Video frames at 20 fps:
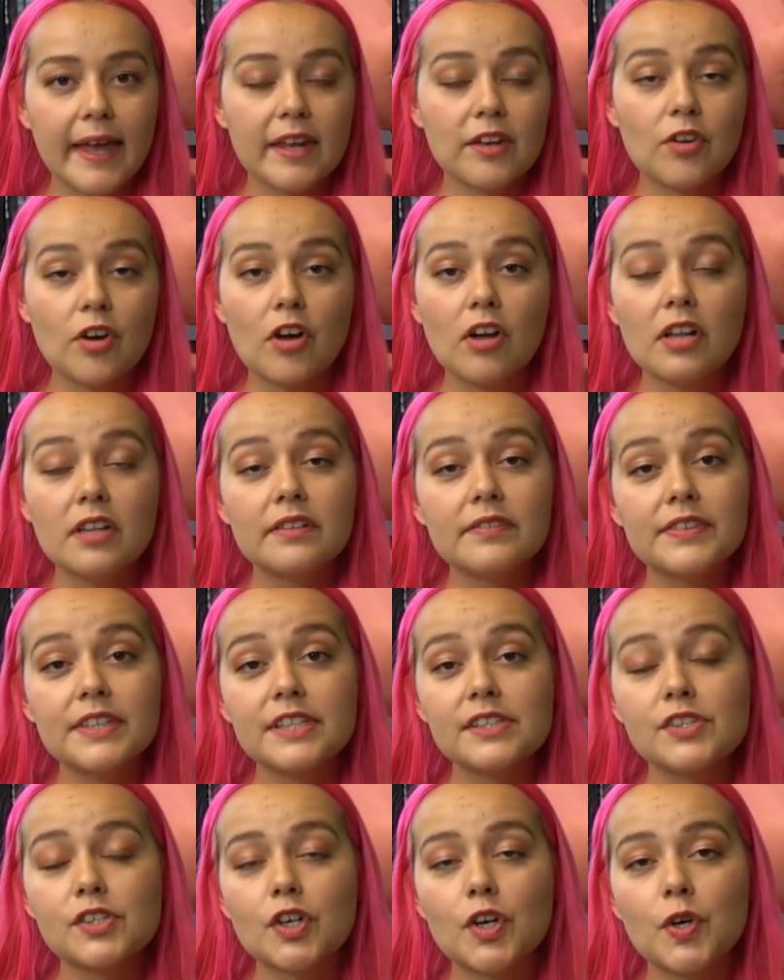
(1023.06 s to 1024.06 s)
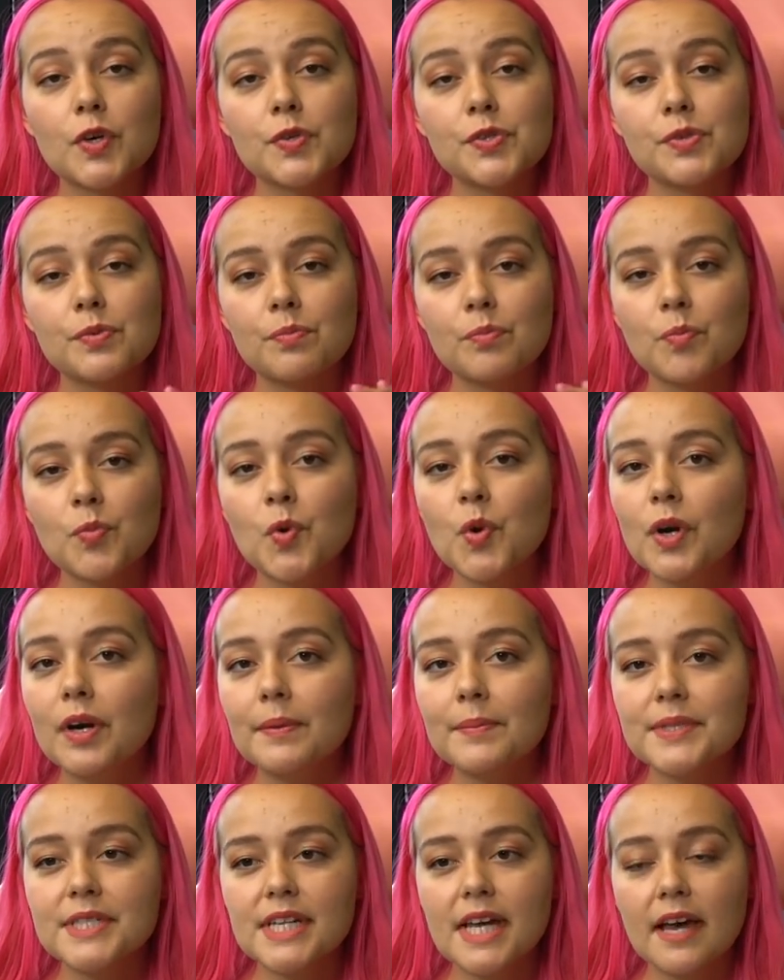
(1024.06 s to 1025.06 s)
And all of this goes more
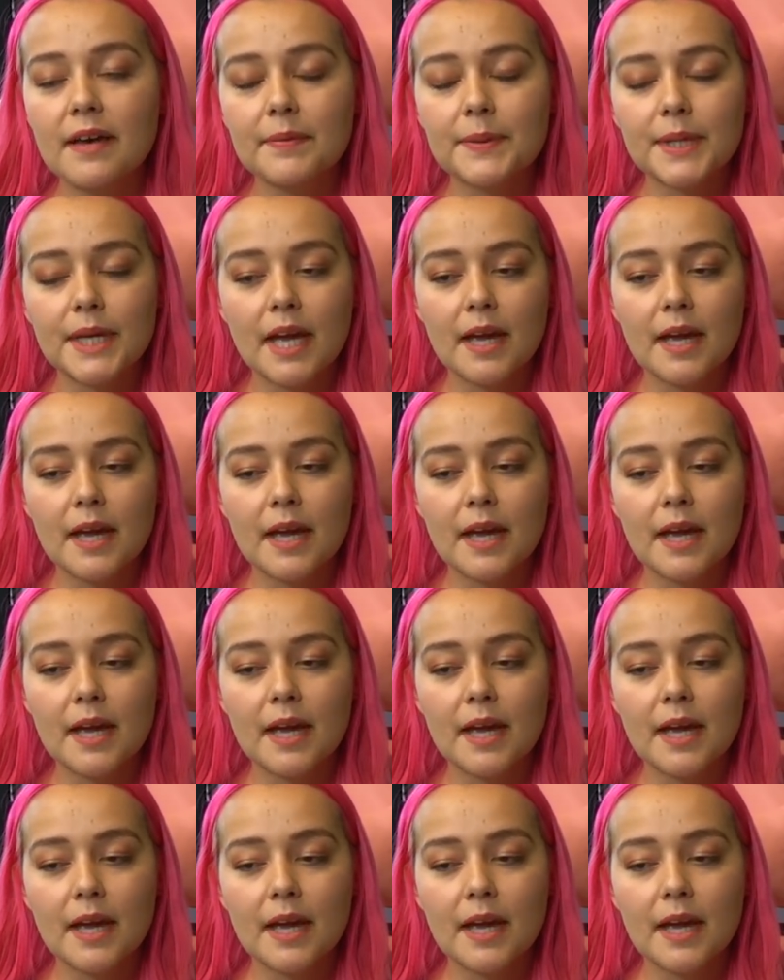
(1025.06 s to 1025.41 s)
in depth.